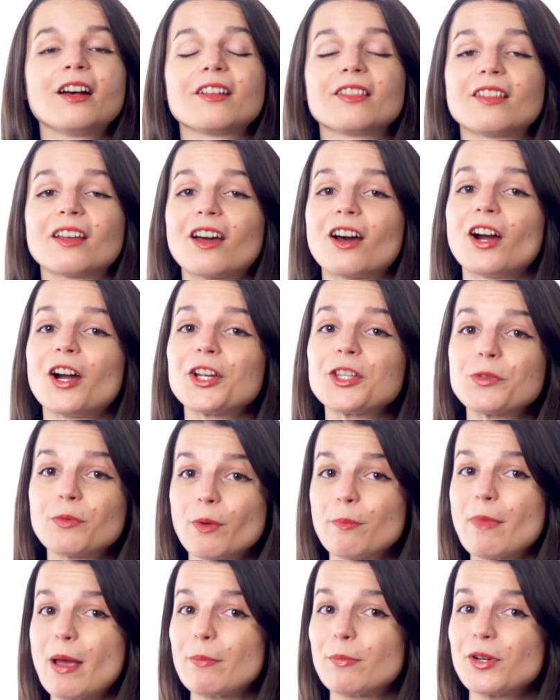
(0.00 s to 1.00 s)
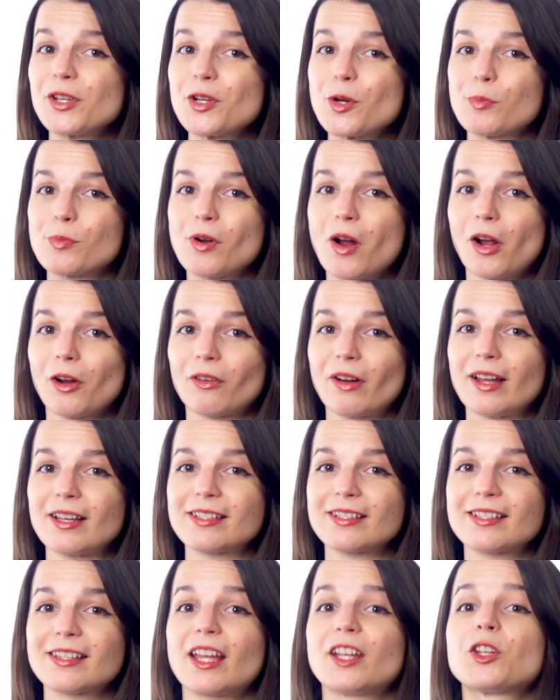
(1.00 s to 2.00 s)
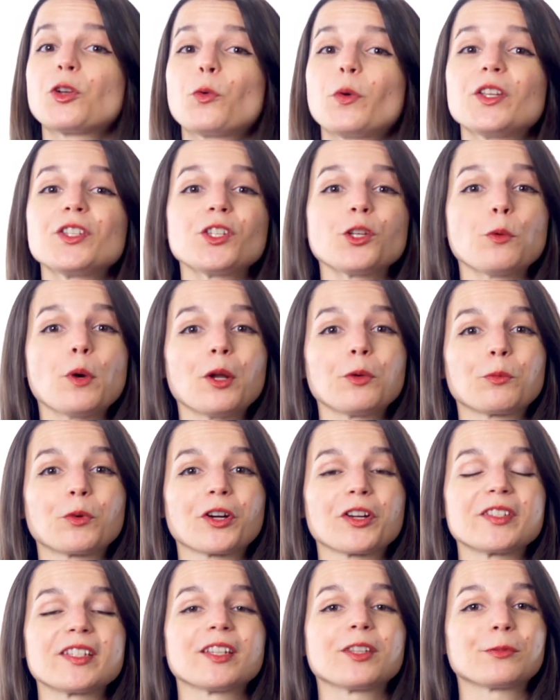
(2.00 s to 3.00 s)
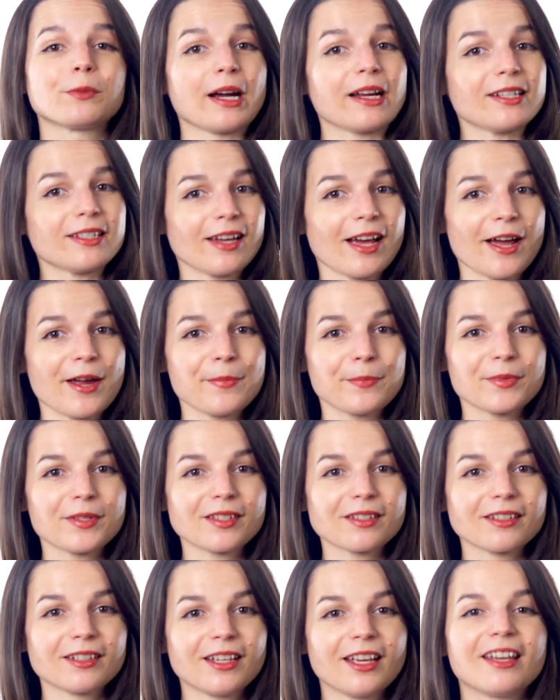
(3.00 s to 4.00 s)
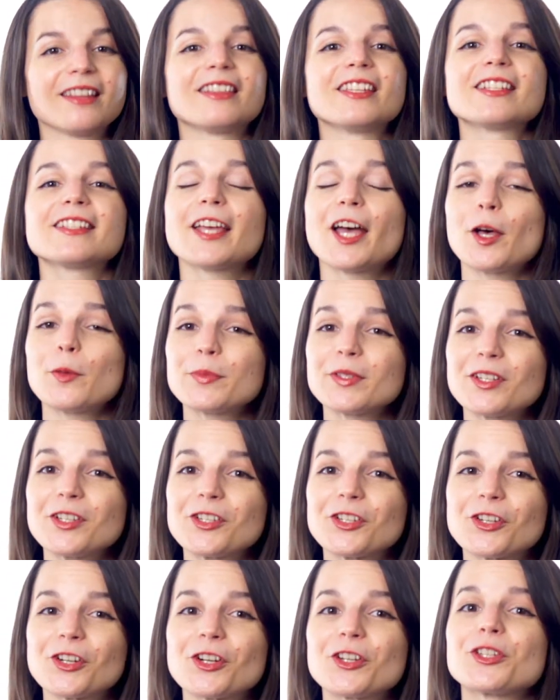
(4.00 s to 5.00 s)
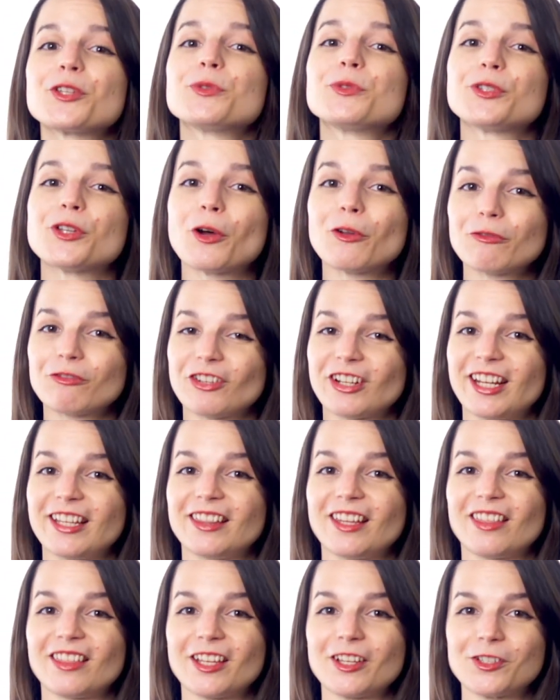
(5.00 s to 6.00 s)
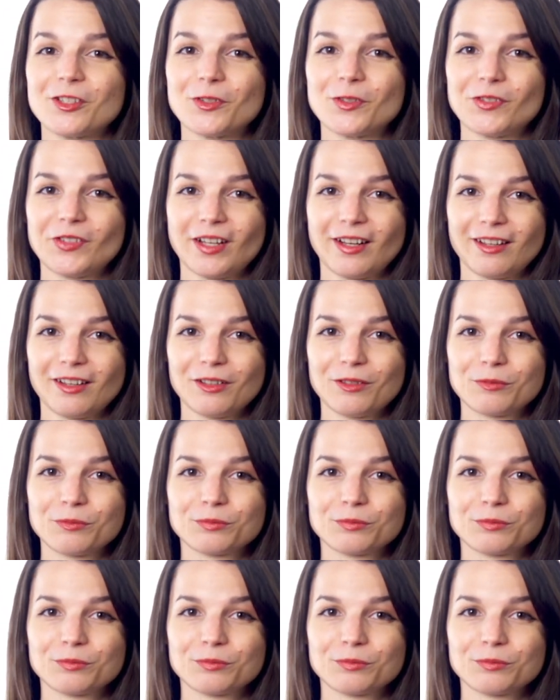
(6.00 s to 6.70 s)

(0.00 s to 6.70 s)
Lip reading: The cards remember your progress and quiz you on words at the right times. This helps ensure you don't forget the things you study.